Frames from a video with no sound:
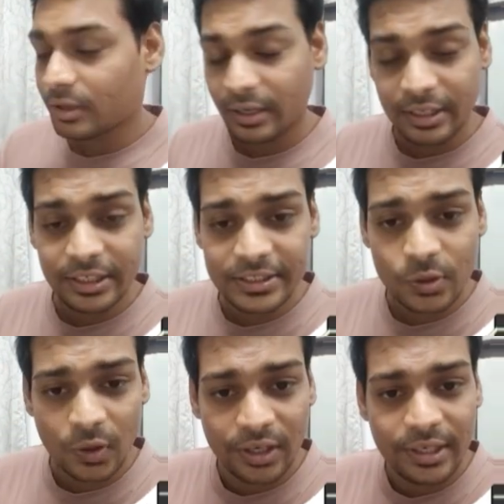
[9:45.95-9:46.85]
current
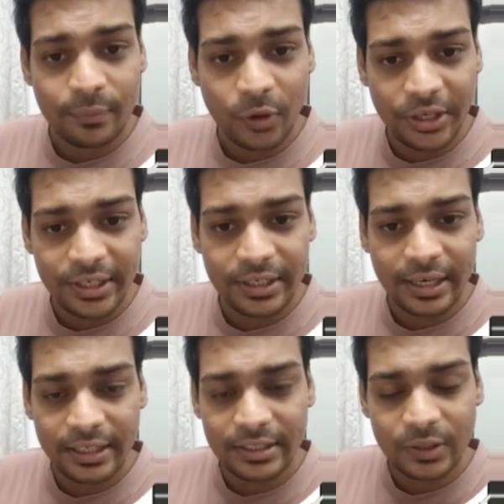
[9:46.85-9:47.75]
is already pointing
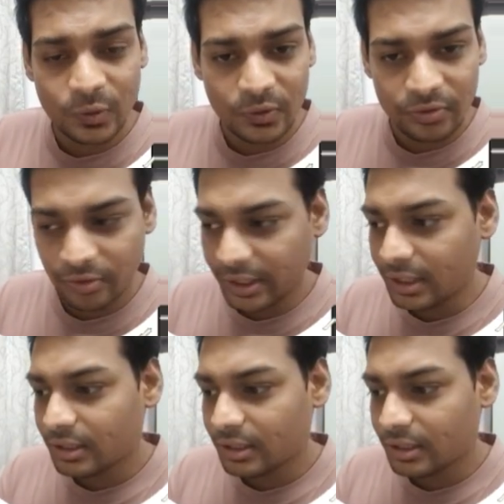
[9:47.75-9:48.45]
at the node 3.